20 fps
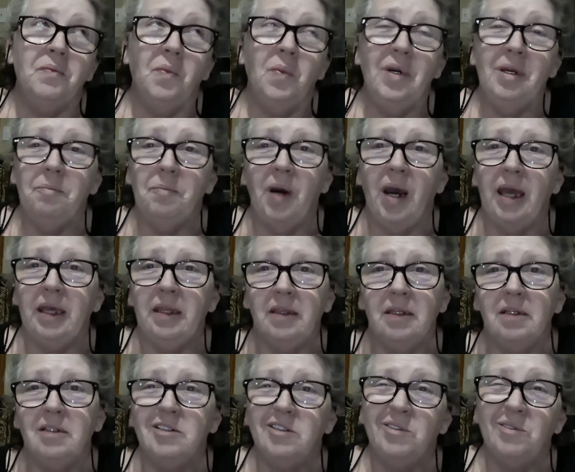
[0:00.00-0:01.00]
We buy
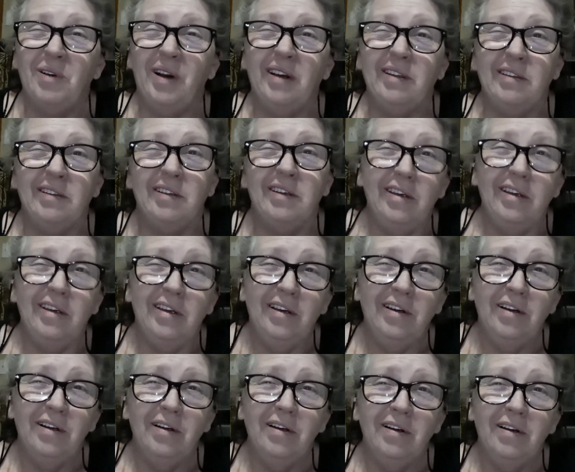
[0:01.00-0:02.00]
things throughout the
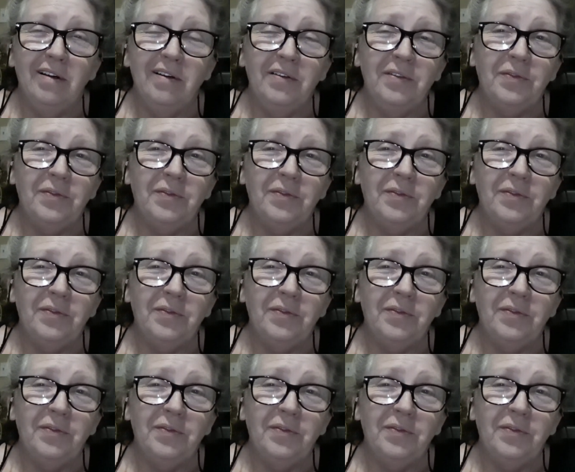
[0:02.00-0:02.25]
year.